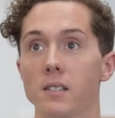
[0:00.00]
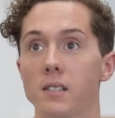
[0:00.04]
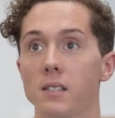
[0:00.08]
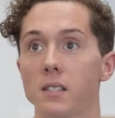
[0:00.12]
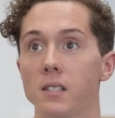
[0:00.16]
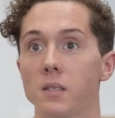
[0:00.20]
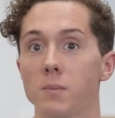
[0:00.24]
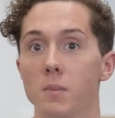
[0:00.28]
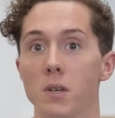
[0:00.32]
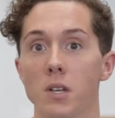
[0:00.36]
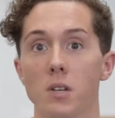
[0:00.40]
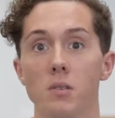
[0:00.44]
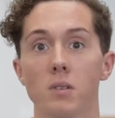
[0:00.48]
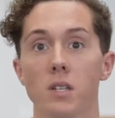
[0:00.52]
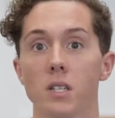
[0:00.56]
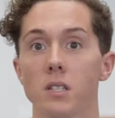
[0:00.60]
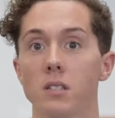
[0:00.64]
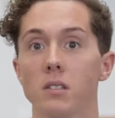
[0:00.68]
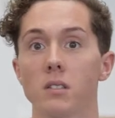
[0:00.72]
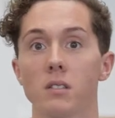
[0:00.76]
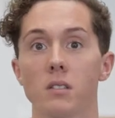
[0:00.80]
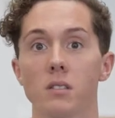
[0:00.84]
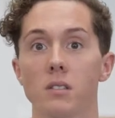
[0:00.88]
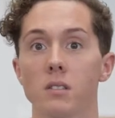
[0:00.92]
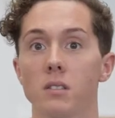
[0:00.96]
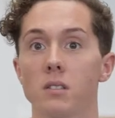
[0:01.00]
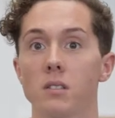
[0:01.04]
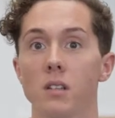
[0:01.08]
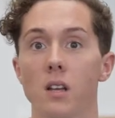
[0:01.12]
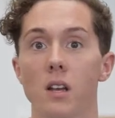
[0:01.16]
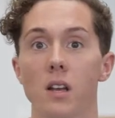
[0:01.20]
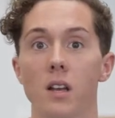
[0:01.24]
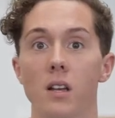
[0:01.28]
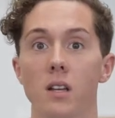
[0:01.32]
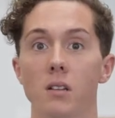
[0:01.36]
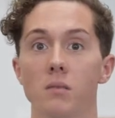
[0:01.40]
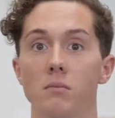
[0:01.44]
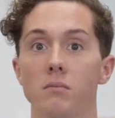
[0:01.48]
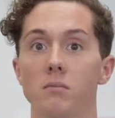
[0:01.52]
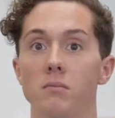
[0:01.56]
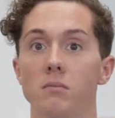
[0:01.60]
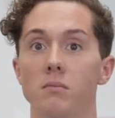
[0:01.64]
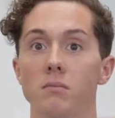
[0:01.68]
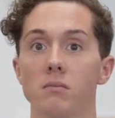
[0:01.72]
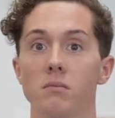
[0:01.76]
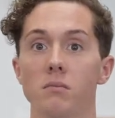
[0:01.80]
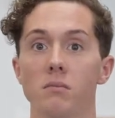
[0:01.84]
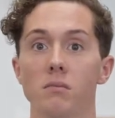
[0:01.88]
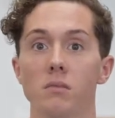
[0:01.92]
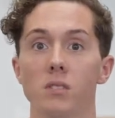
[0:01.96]
experience
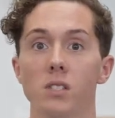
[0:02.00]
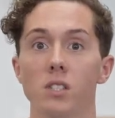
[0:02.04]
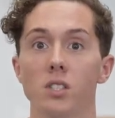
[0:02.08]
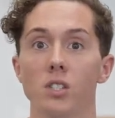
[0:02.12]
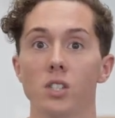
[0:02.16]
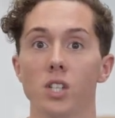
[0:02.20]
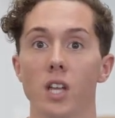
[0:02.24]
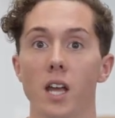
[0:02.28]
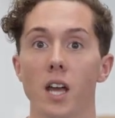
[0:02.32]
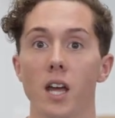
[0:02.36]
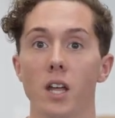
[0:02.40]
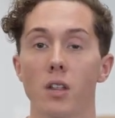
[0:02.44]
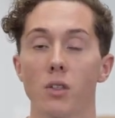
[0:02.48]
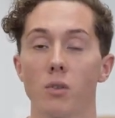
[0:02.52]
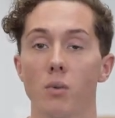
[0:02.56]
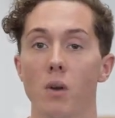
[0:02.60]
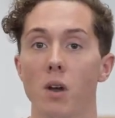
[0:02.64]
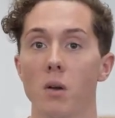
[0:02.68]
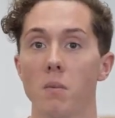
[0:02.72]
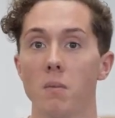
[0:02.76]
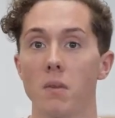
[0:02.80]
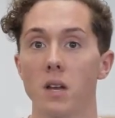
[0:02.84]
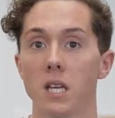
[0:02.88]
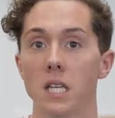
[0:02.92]
to share throughout